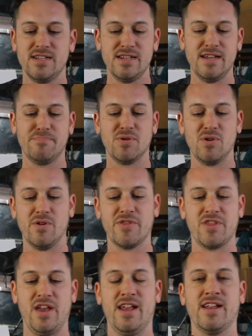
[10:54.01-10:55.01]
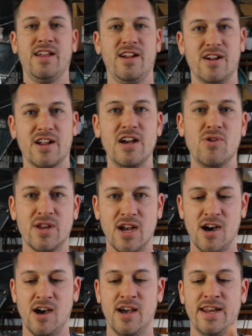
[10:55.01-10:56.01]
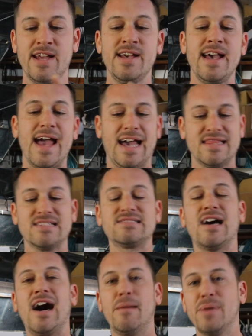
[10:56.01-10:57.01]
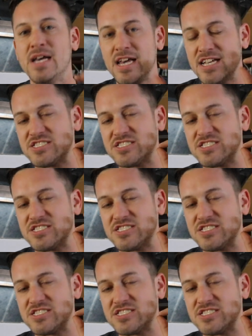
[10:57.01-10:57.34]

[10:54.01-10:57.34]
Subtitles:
nipple thing here going on at the top.